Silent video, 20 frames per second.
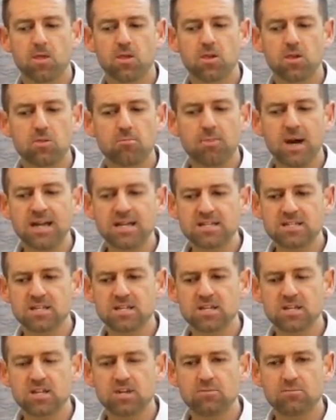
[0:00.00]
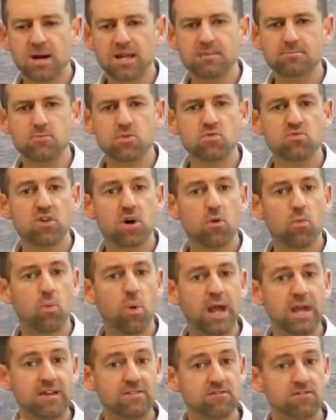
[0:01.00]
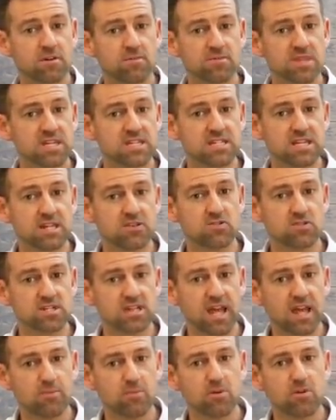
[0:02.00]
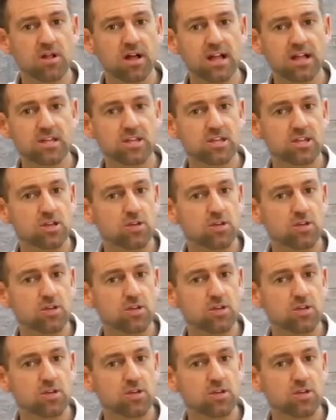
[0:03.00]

you might you might move away from the dinner table and